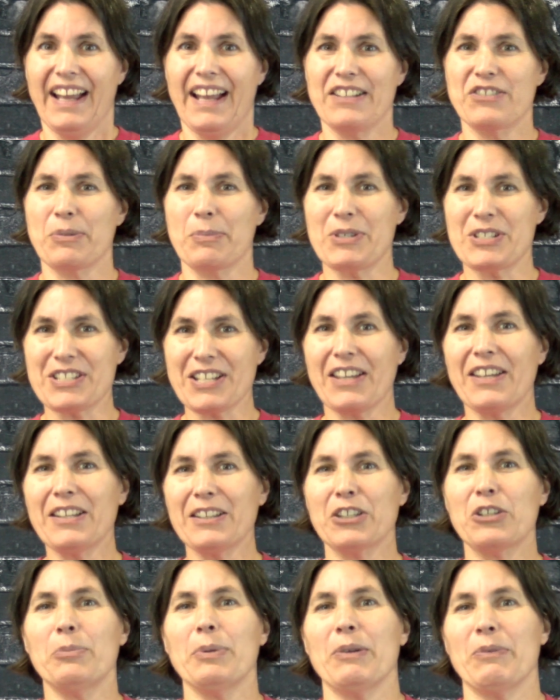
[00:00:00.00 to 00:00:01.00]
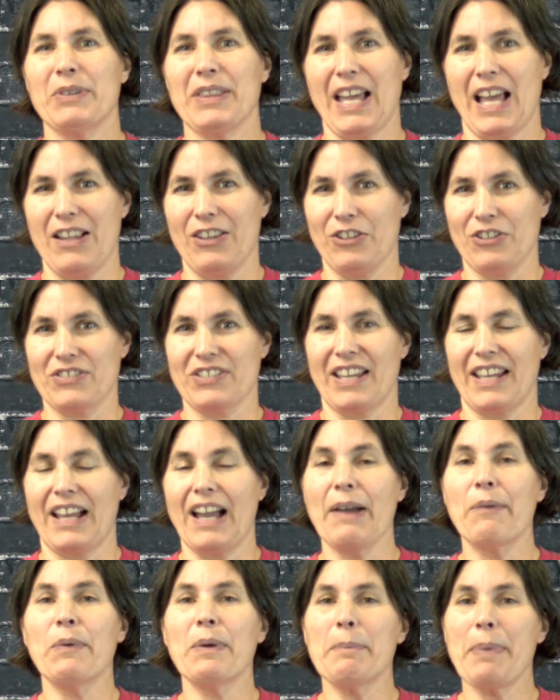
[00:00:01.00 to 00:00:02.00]
And so I'm going to tell you a little bit what that looks like.
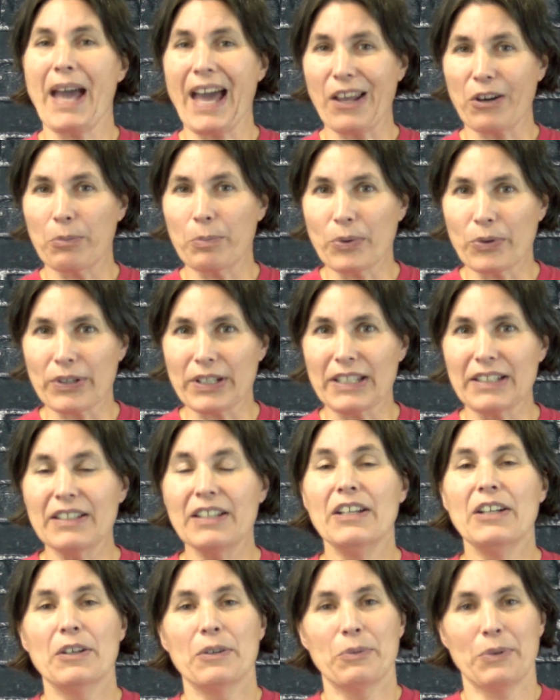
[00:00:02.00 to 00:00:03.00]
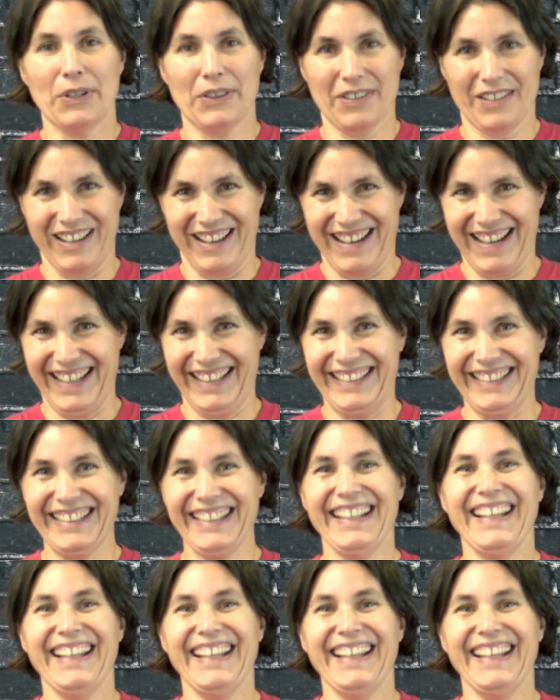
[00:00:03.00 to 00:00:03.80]
I went paddleboarding with God.